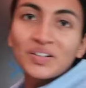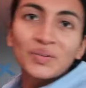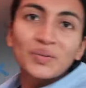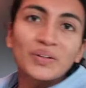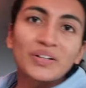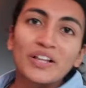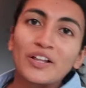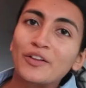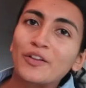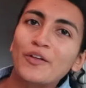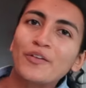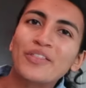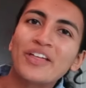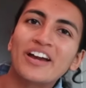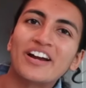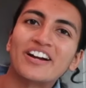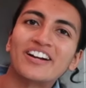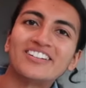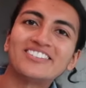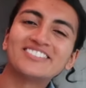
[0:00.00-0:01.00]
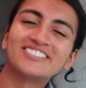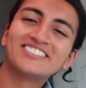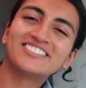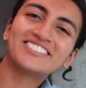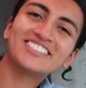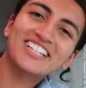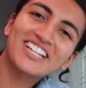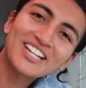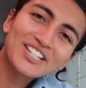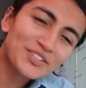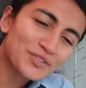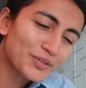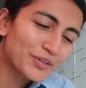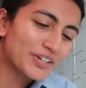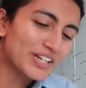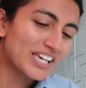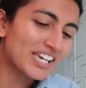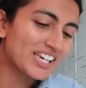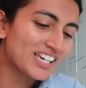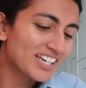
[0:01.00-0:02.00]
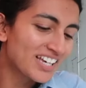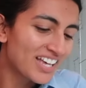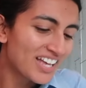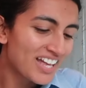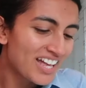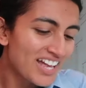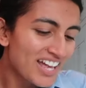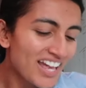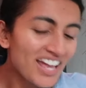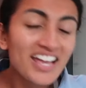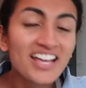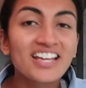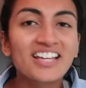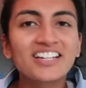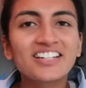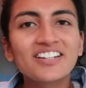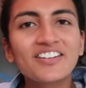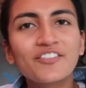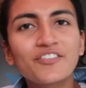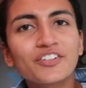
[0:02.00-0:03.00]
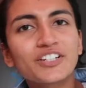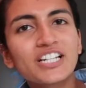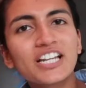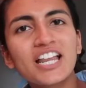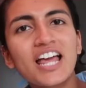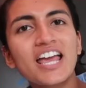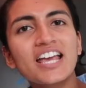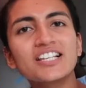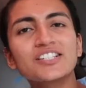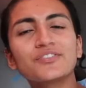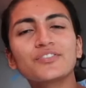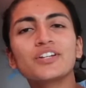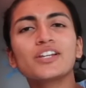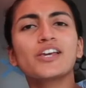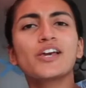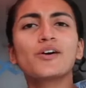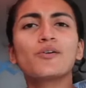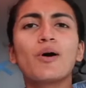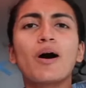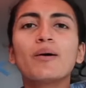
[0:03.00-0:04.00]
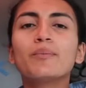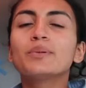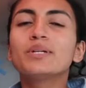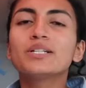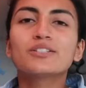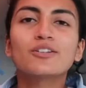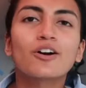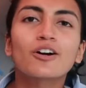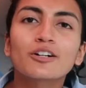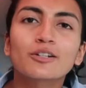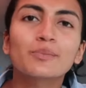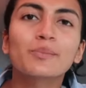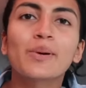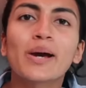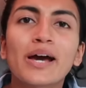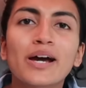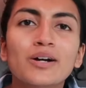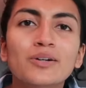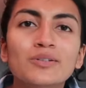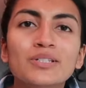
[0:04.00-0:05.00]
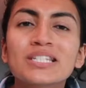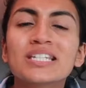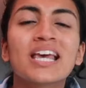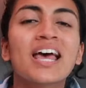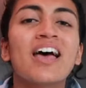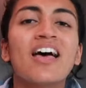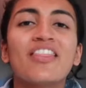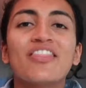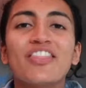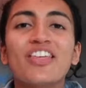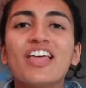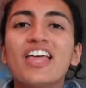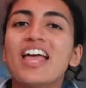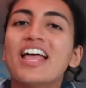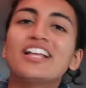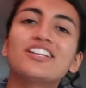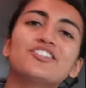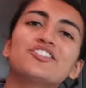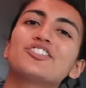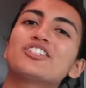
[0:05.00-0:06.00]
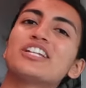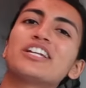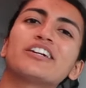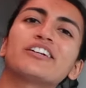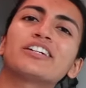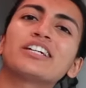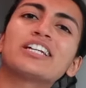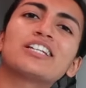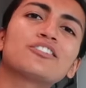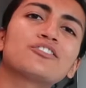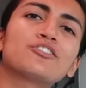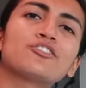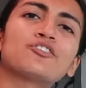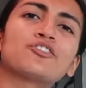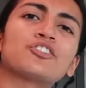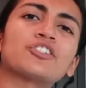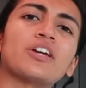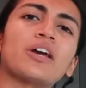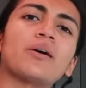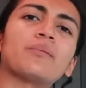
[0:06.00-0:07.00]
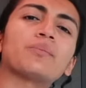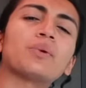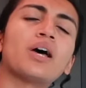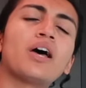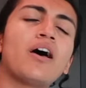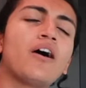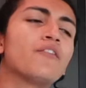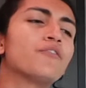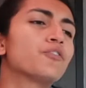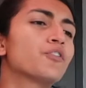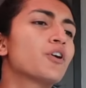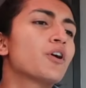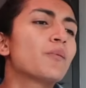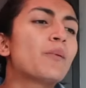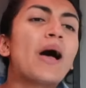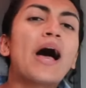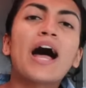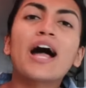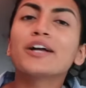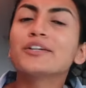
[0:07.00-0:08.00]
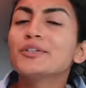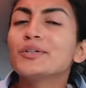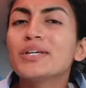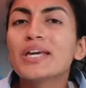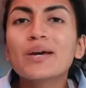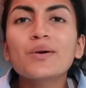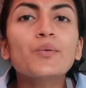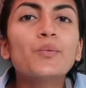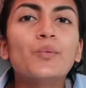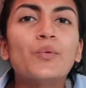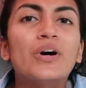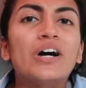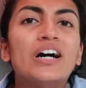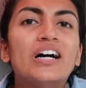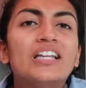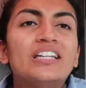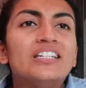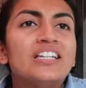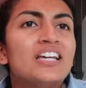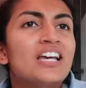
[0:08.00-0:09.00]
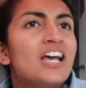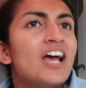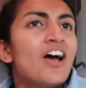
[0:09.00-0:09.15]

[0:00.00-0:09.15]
Well, hello there. It's Runi. And for today's video, I'll be talking about the engineering internship from how you get one,